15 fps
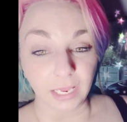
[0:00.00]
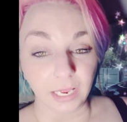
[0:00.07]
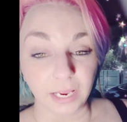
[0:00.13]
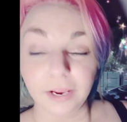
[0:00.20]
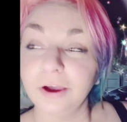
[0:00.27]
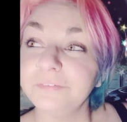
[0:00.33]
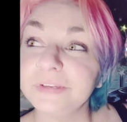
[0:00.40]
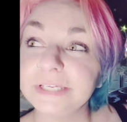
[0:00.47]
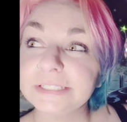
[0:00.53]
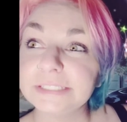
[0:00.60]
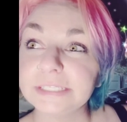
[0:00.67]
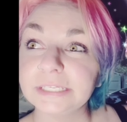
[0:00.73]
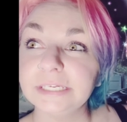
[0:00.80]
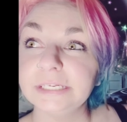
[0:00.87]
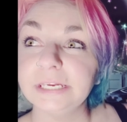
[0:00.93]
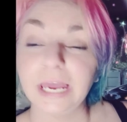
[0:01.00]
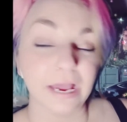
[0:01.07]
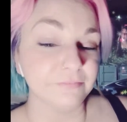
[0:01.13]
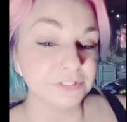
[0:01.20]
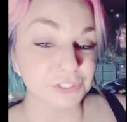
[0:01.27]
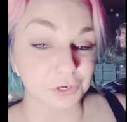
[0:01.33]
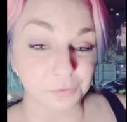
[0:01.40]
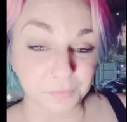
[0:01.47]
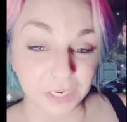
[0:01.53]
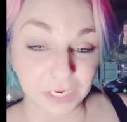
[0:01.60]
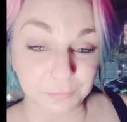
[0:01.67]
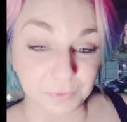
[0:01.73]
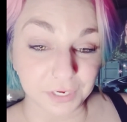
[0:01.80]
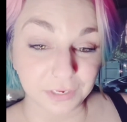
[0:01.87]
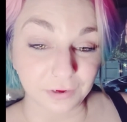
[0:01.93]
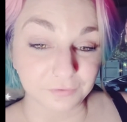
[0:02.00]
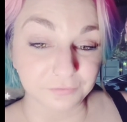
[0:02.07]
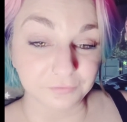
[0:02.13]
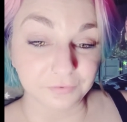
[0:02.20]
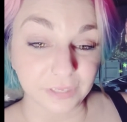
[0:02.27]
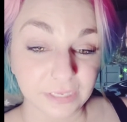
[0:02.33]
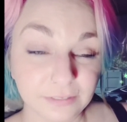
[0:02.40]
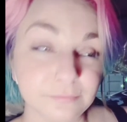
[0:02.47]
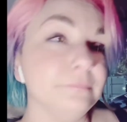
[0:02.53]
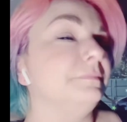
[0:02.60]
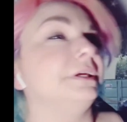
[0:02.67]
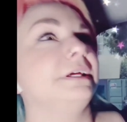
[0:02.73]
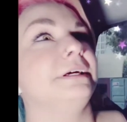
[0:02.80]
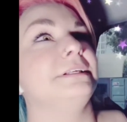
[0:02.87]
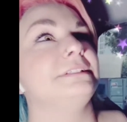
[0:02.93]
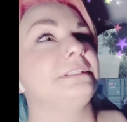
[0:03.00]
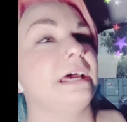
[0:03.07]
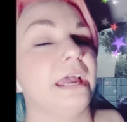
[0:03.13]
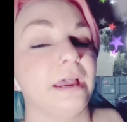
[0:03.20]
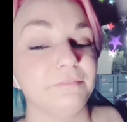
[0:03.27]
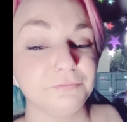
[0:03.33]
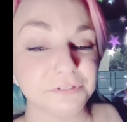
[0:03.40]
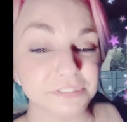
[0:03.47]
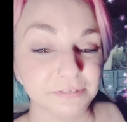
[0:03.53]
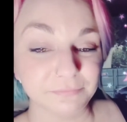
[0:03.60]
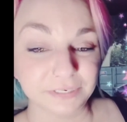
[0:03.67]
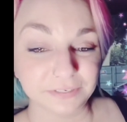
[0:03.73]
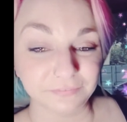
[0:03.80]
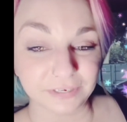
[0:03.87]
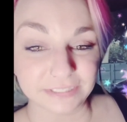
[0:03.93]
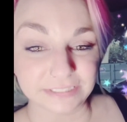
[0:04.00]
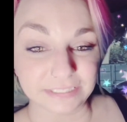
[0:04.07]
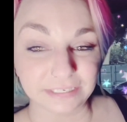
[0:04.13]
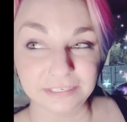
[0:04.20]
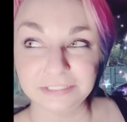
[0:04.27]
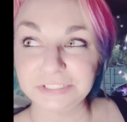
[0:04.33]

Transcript: I obviously haven't started making money off of it because I haven't received my device yet.